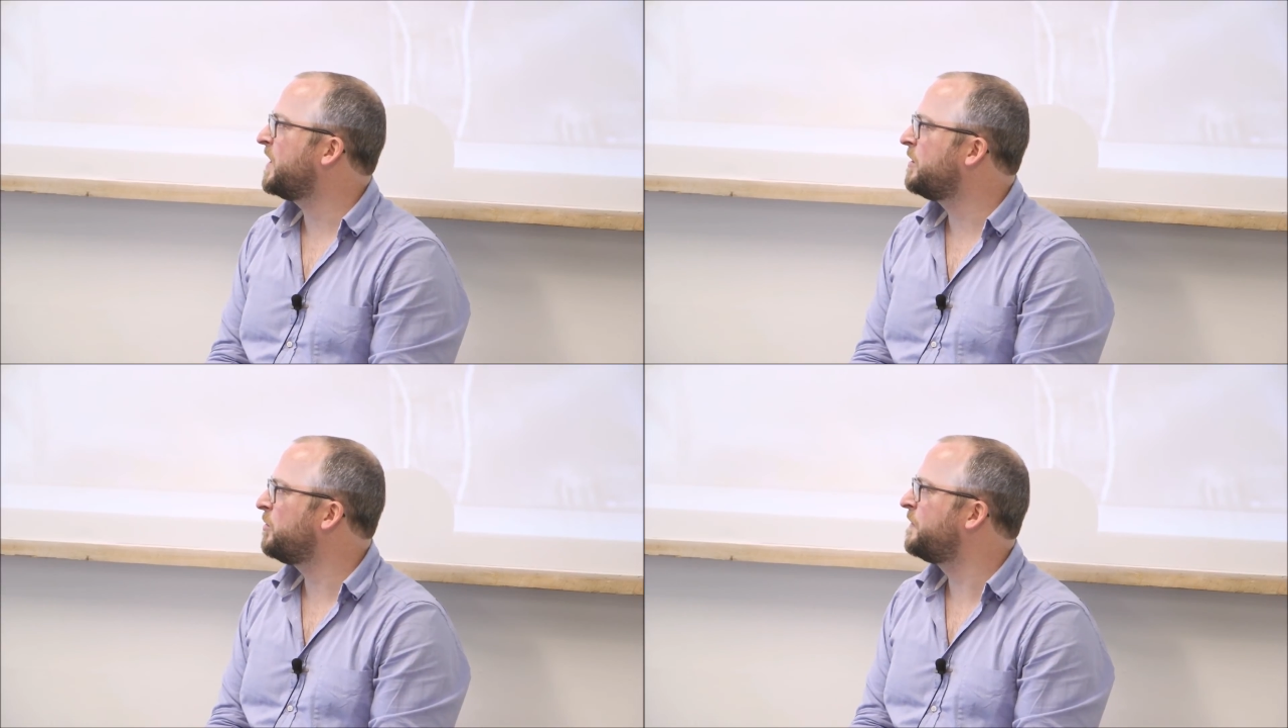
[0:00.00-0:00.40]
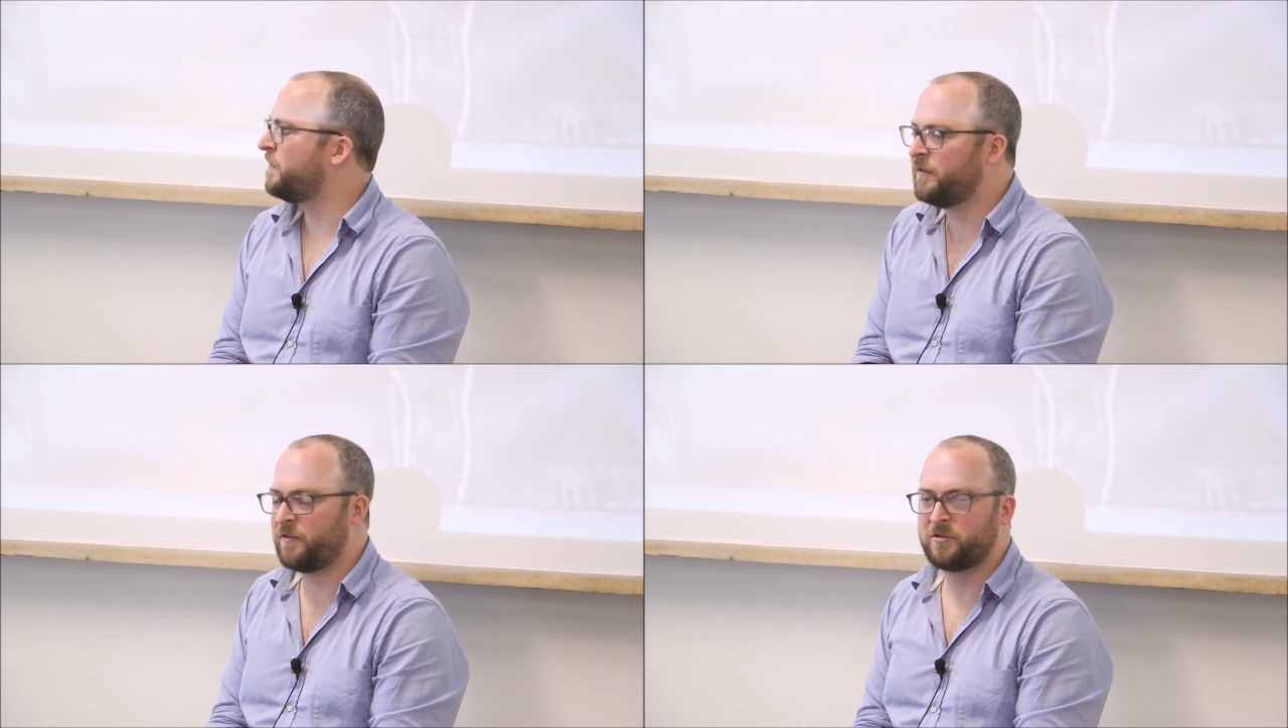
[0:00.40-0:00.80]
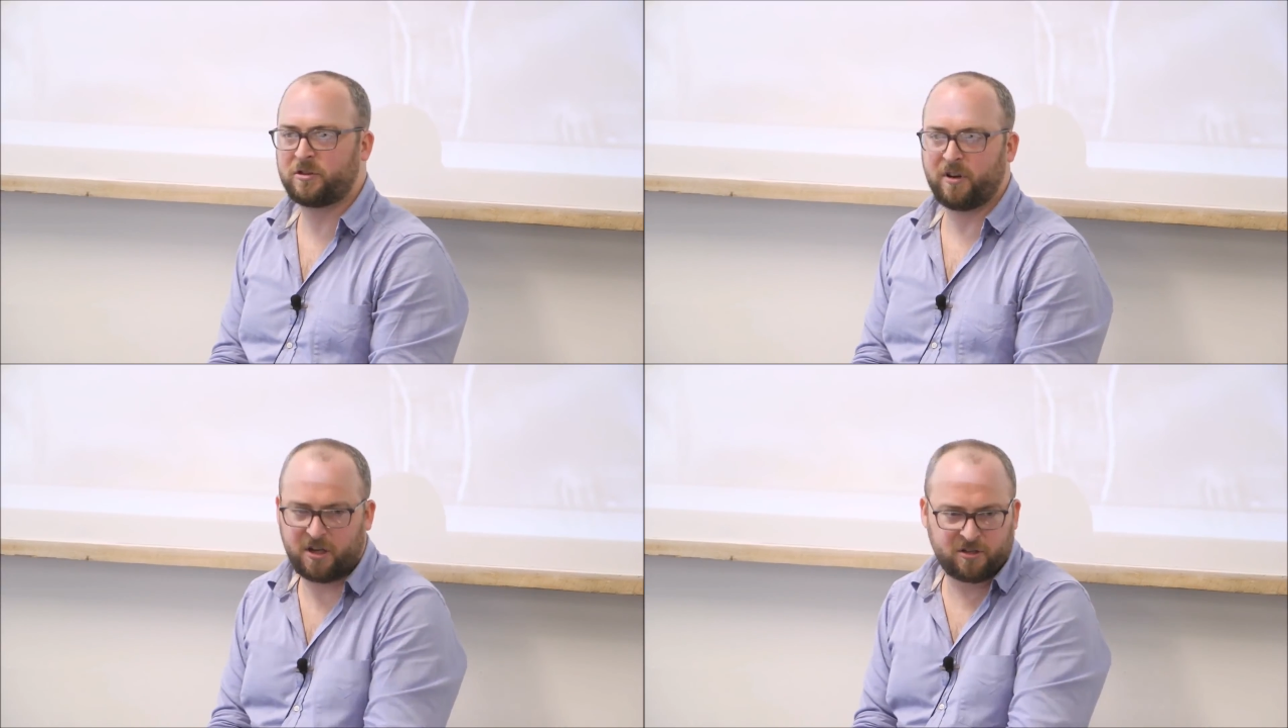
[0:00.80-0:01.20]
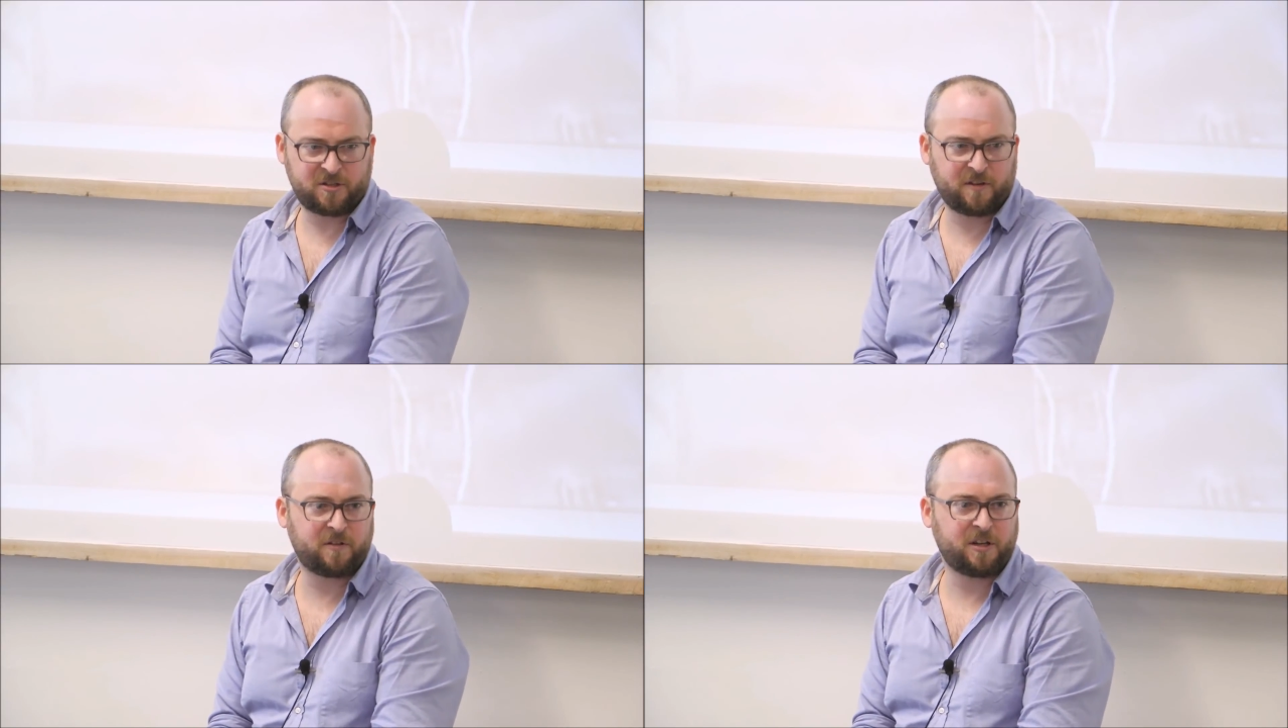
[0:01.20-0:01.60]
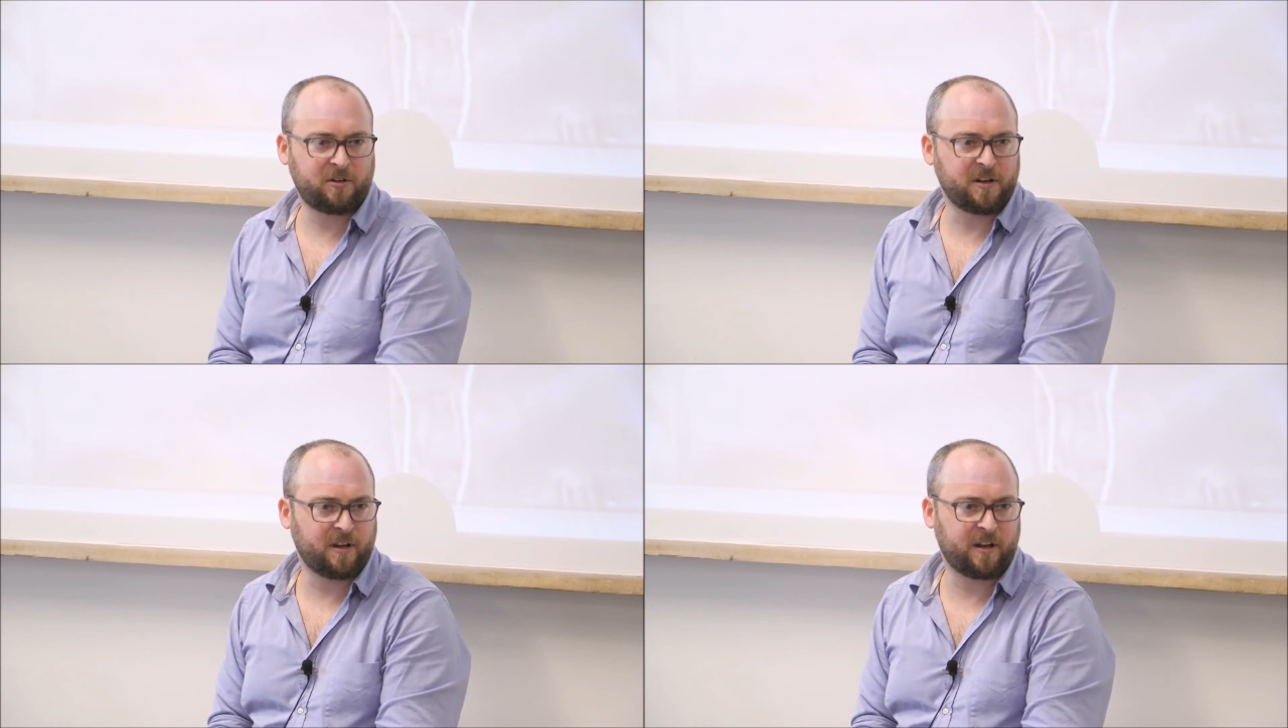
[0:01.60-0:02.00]
yeah, they were the Future Agency of the
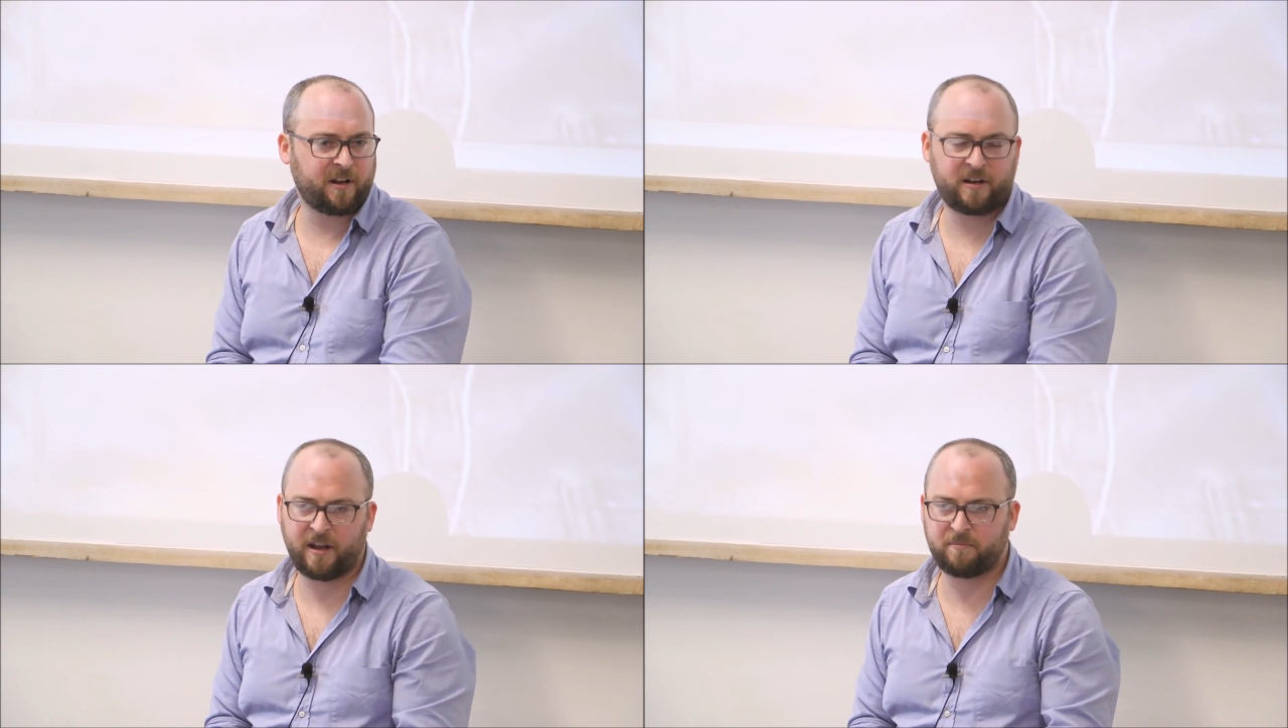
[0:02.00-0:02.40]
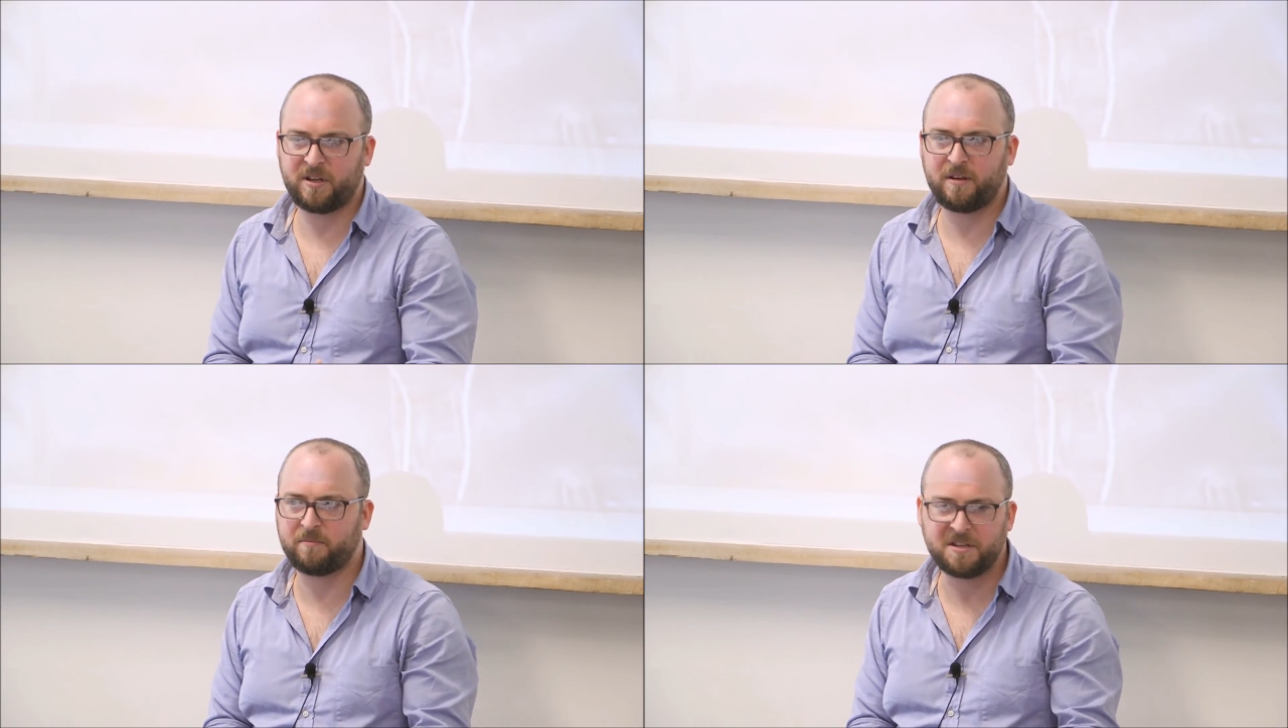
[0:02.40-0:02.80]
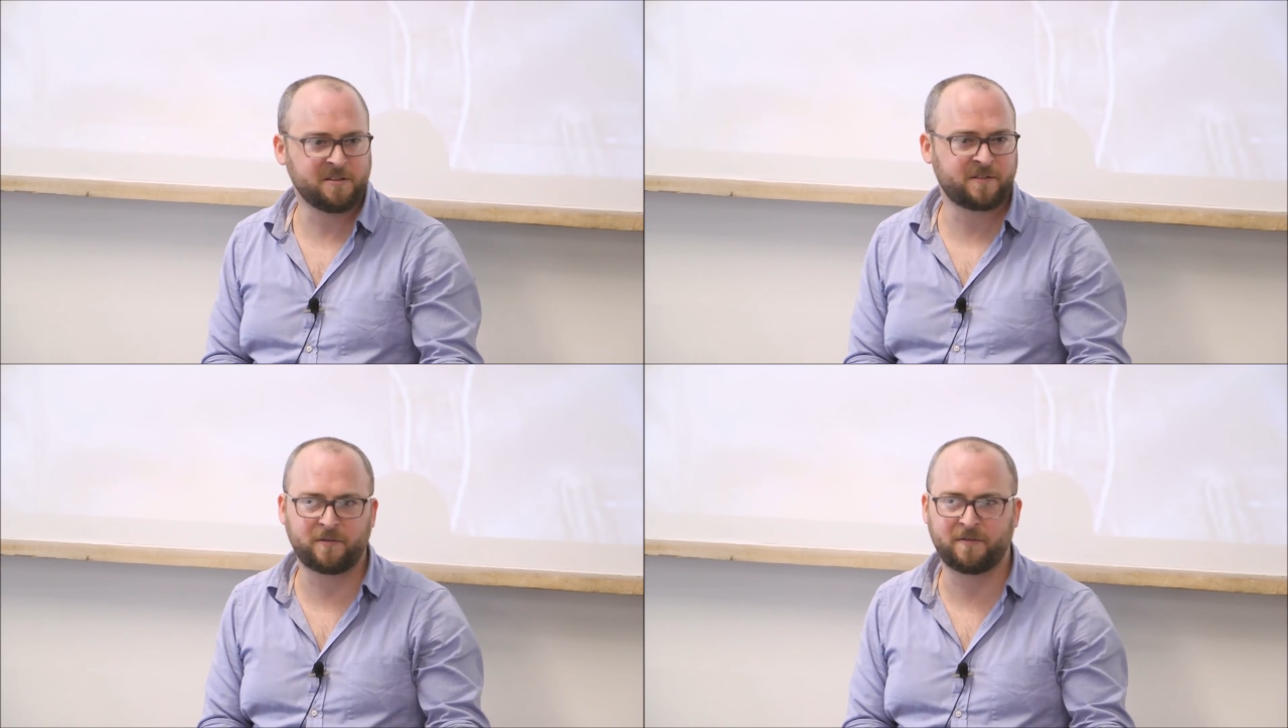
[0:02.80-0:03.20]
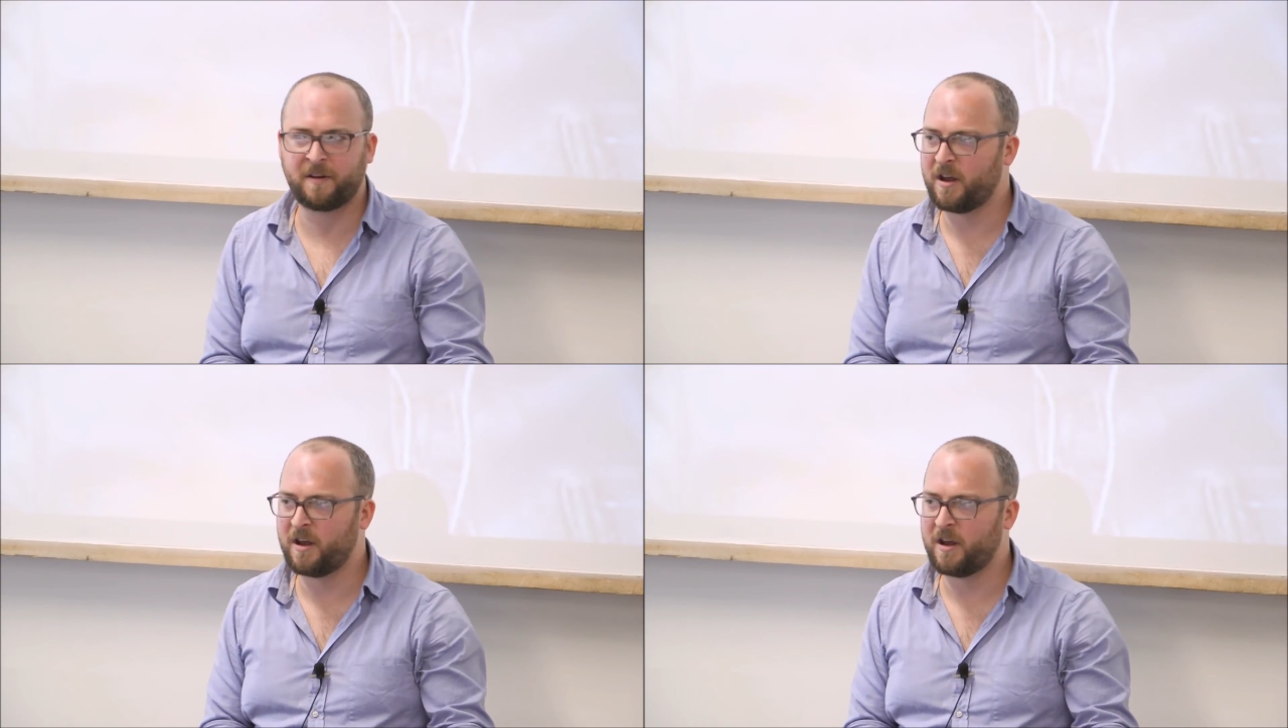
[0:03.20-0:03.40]
Year that had been in business for